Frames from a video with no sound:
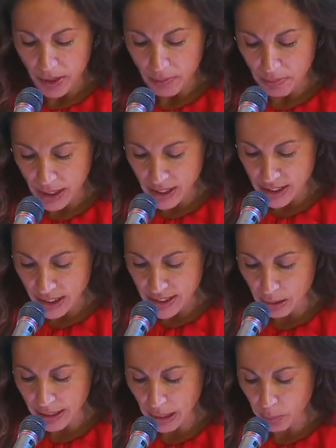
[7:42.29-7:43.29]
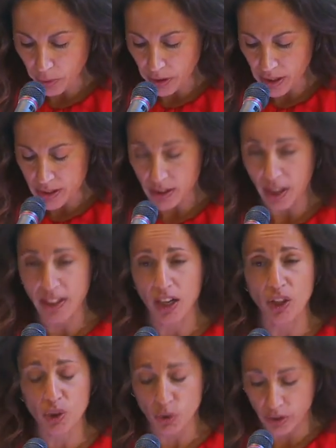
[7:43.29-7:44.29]
means that celebrities are
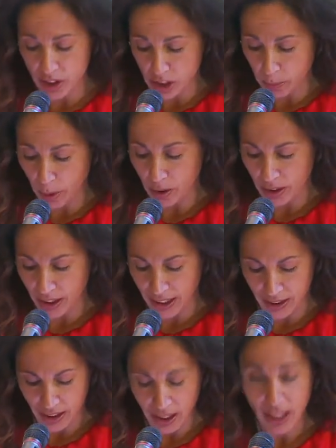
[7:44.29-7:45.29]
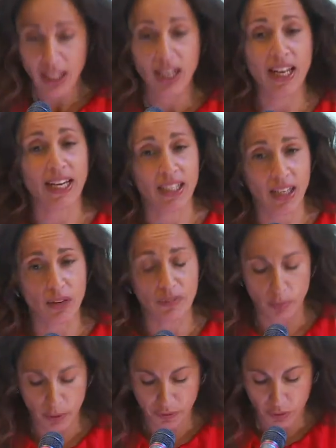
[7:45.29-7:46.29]
under the spotlight like
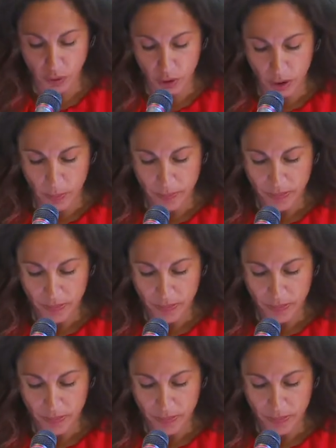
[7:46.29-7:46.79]
never before.